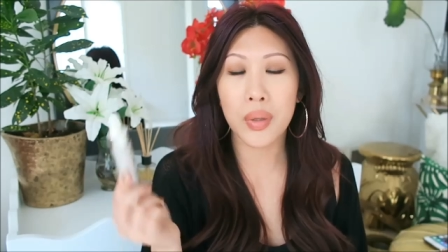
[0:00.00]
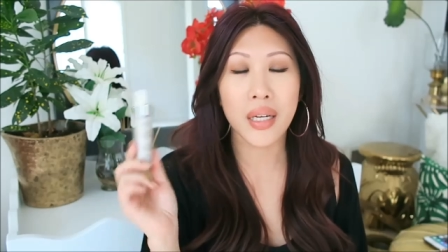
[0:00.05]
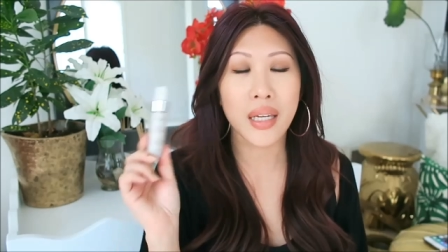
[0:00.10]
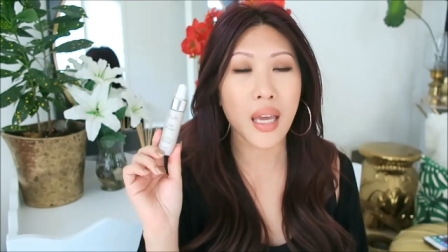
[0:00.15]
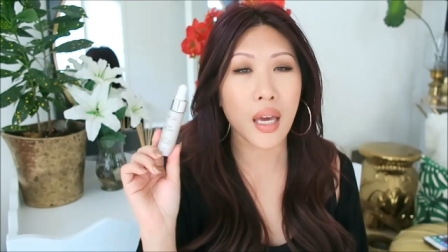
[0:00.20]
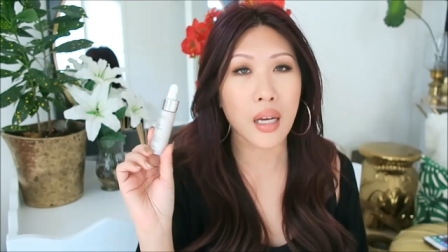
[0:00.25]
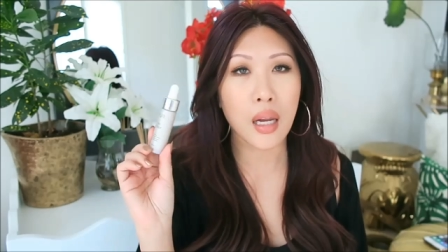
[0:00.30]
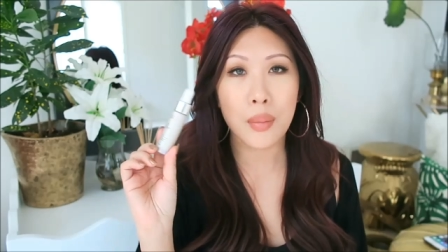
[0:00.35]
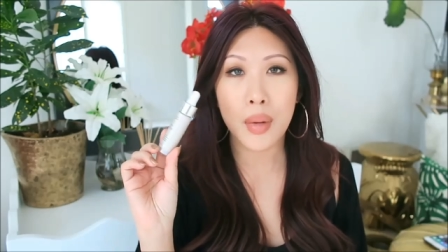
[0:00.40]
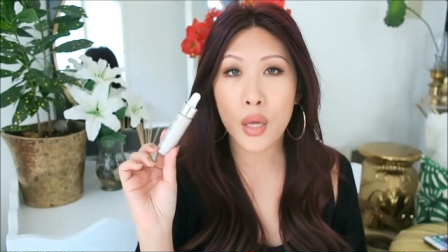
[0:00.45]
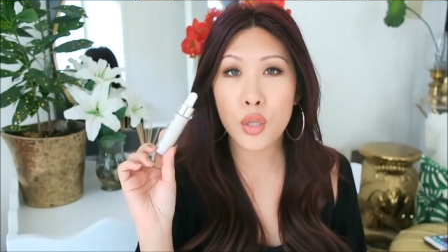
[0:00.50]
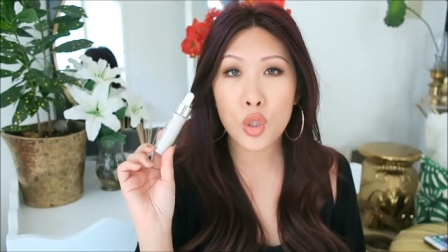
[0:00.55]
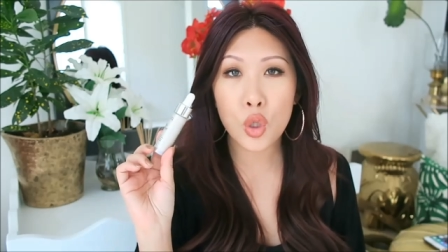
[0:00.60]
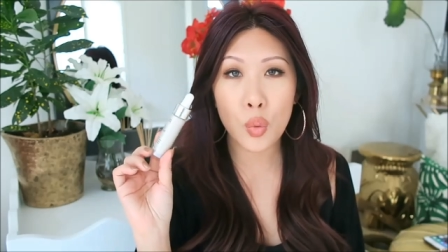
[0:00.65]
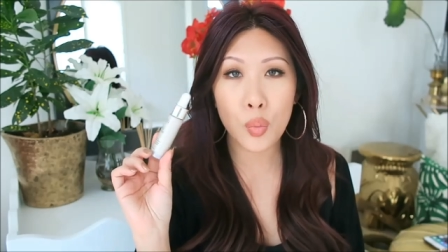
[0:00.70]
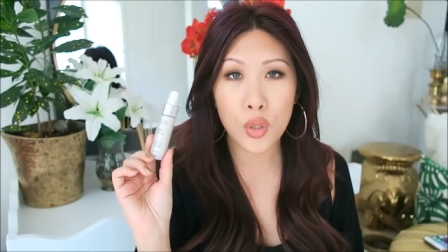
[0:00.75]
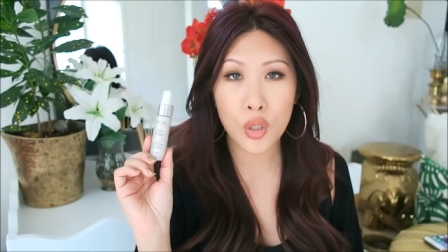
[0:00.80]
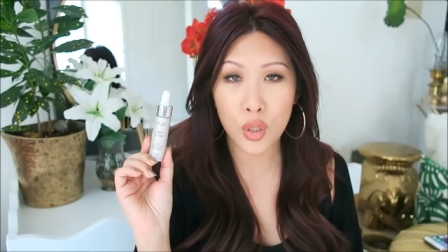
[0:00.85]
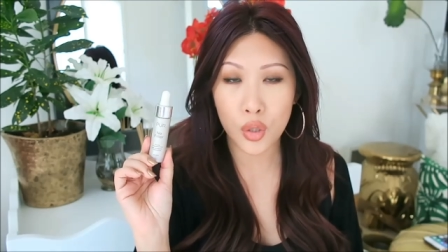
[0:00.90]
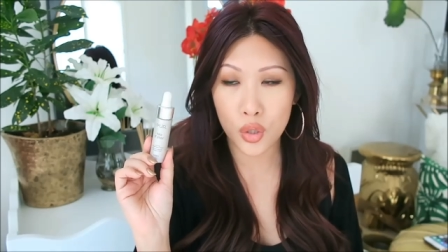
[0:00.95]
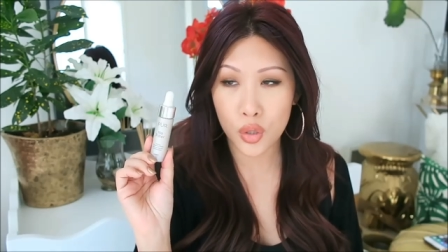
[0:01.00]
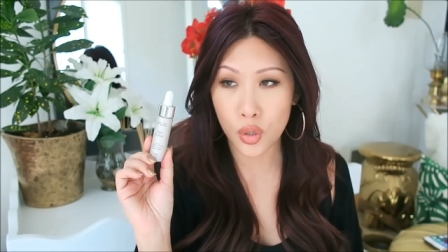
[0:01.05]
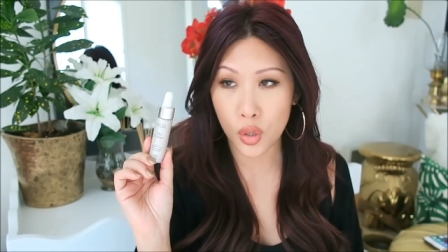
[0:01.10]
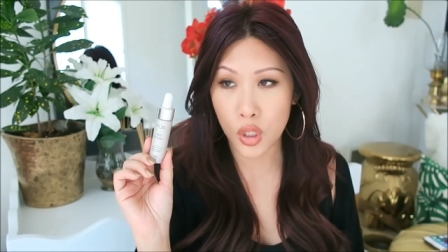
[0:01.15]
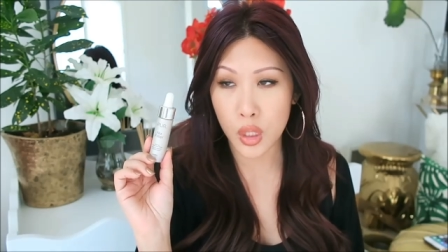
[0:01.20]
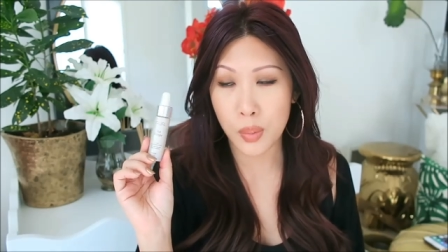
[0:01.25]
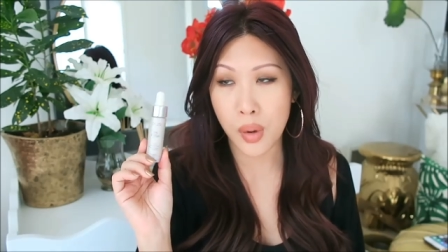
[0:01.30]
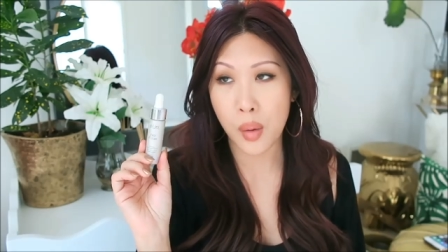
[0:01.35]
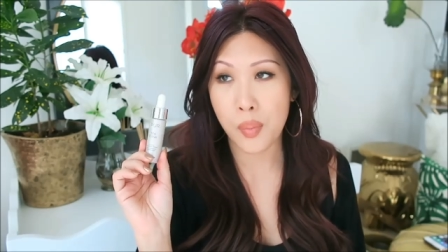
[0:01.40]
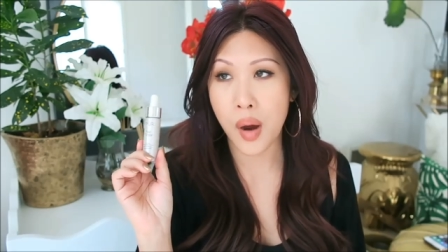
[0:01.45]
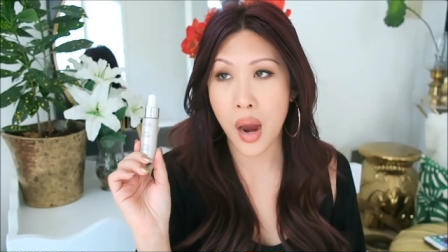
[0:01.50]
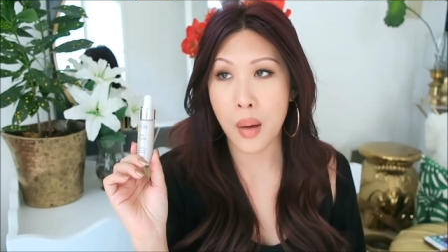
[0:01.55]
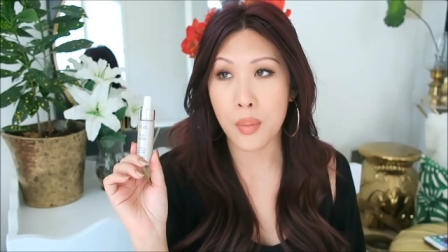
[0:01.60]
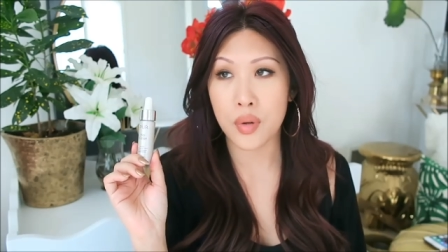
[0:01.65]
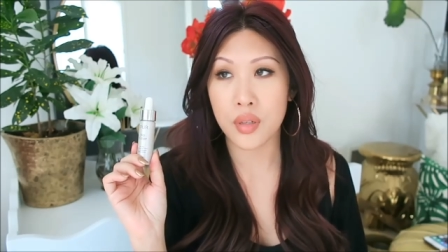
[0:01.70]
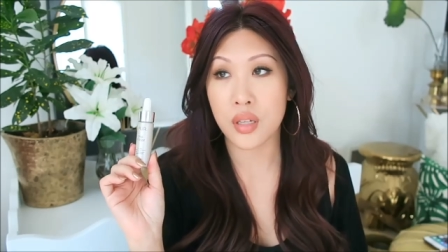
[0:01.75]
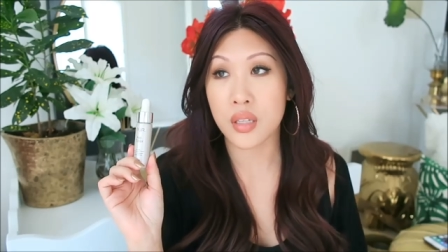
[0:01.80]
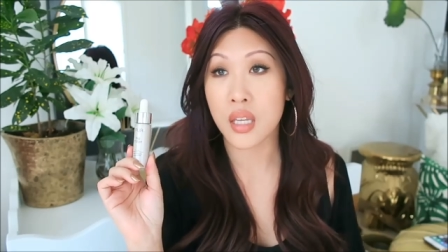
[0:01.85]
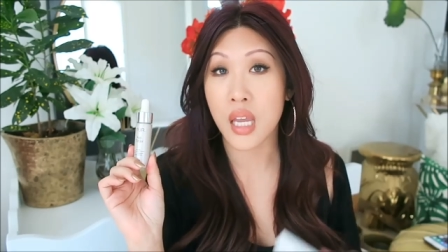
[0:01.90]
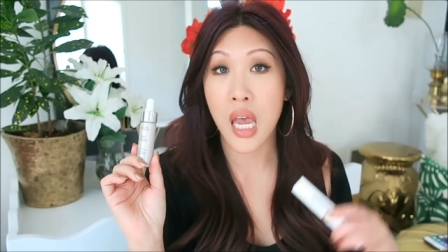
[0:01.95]
But again, I'm not so much concerned about
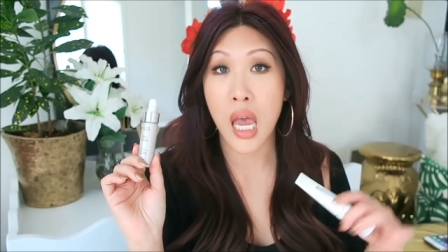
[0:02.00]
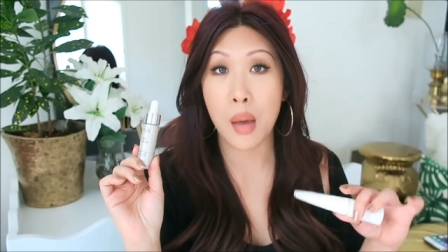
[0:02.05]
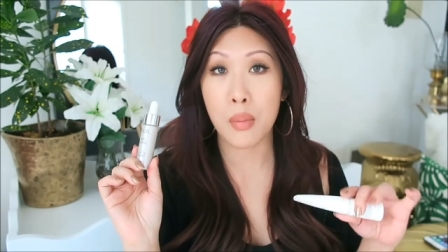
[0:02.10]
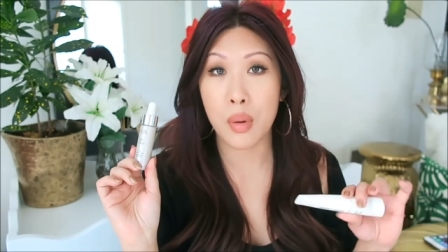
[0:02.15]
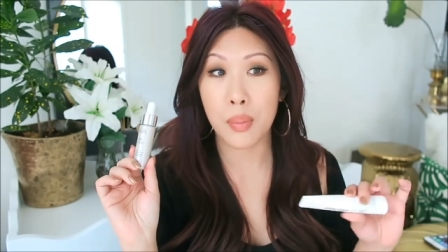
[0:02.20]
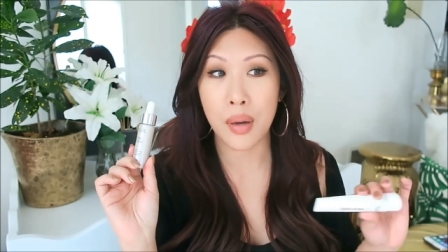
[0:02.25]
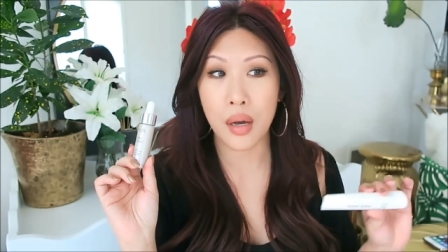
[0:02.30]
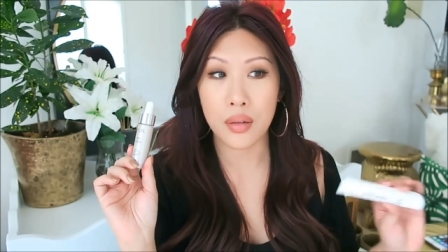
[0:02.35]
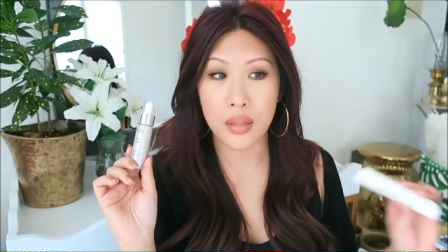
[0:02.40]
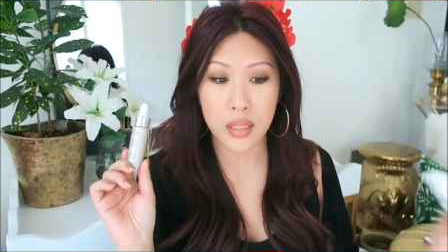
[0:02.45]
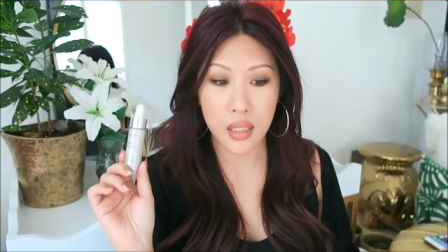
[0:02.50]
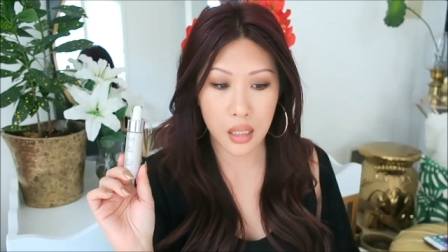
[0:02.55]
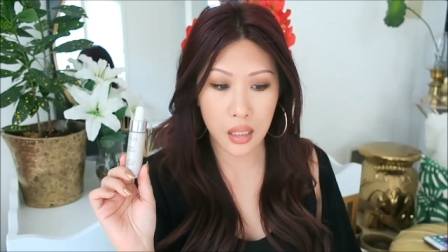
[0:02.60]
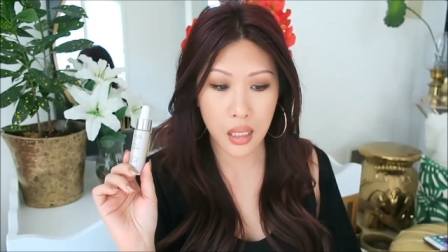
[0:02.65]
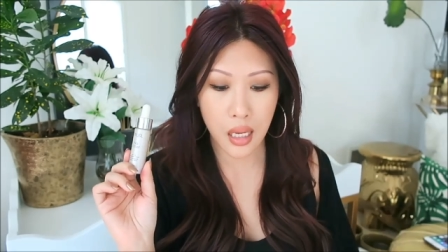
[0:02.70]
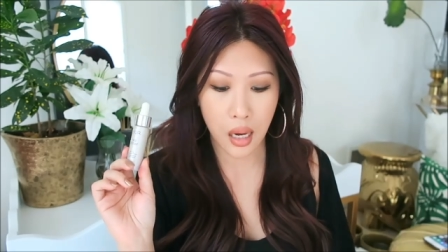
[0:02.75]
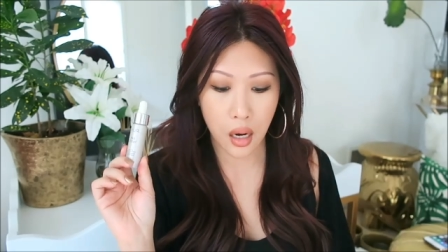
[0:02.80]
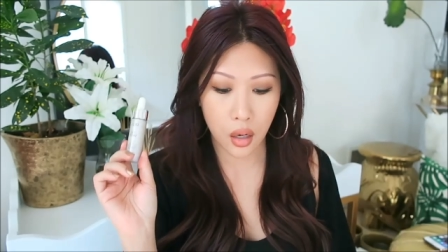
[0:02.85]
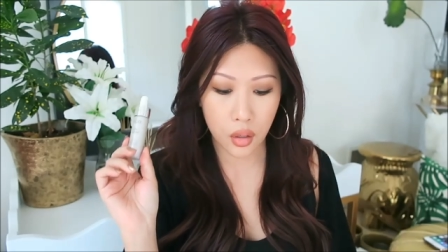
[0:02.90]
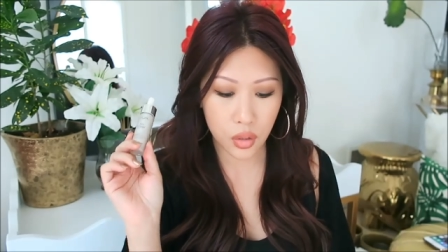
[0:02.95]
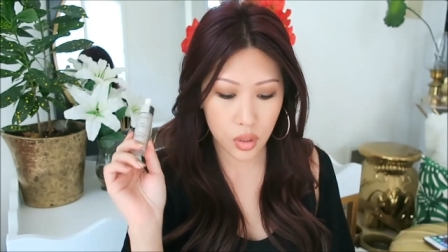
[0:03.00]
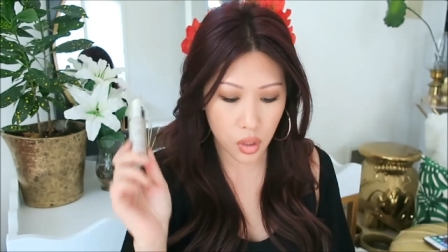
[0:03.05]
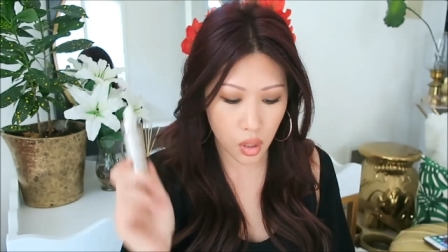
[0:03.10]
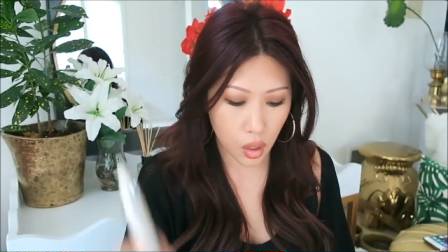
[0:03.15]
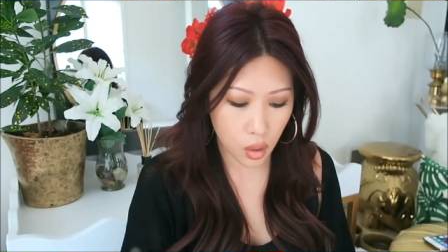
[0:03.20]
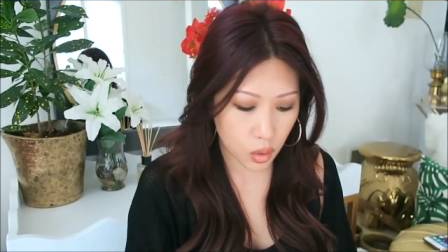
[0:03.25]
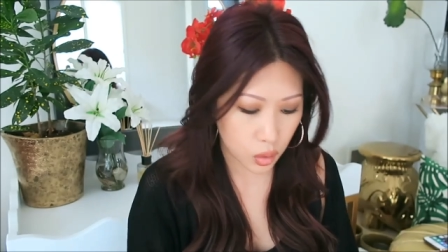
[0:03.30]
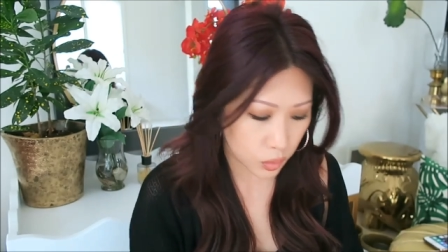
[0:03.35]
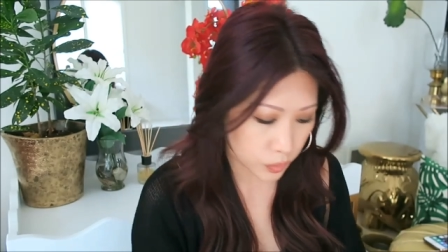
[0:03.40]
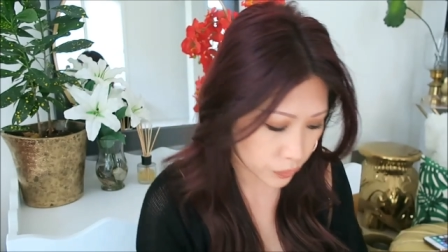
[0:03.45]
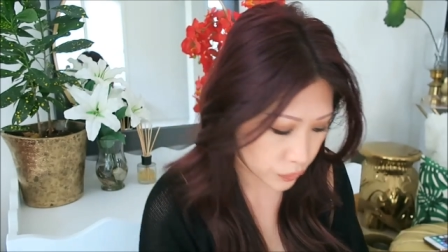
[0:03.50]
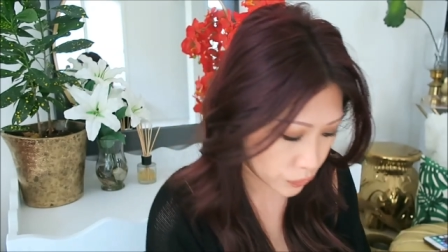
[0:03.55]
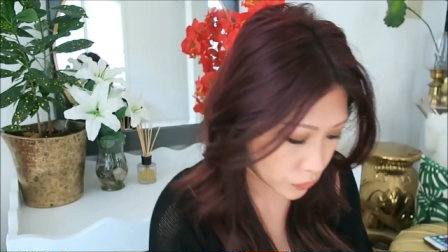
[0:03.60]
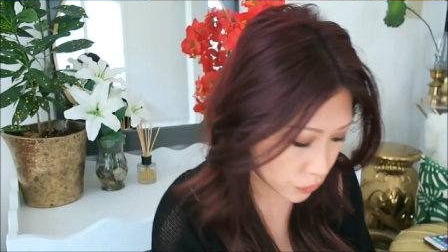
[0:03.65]
primers as I am about skincare. So